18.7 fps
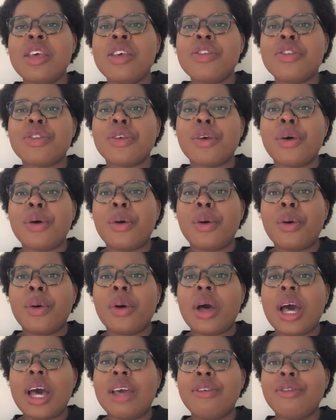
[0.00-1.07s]
So
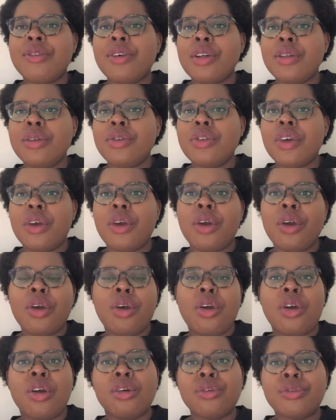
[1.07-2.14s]
I followed
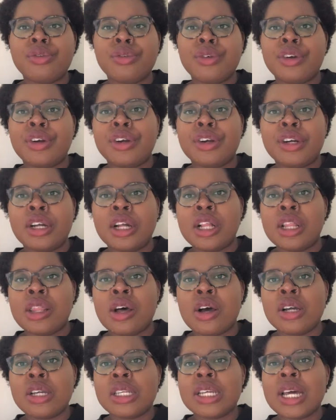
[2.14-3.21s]
her for a
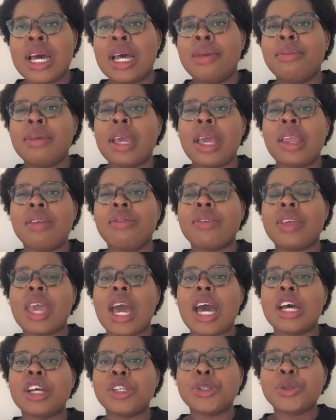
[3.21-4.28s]
long time, kind of
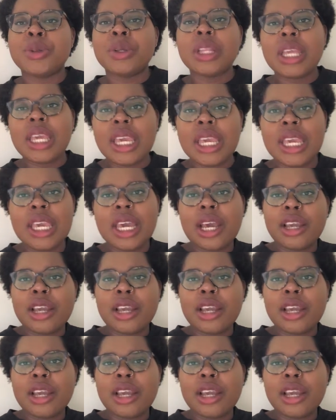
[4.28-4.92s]
casually.